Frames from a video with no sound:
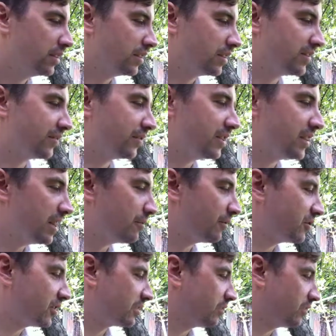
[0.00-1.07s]
This free time of
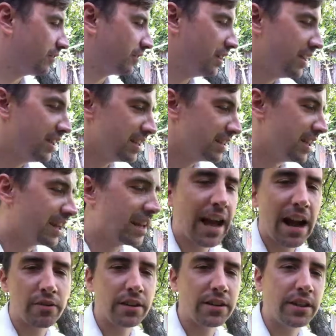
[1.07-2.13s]
just sort of sitting
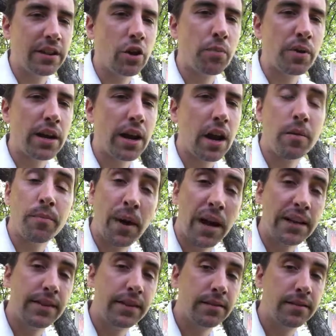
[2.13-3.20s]
out in the open air and
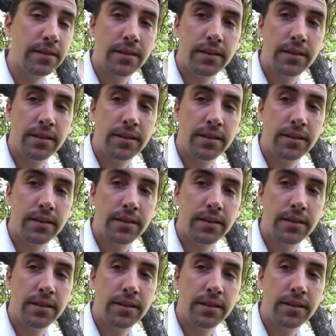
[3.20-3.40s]
painting,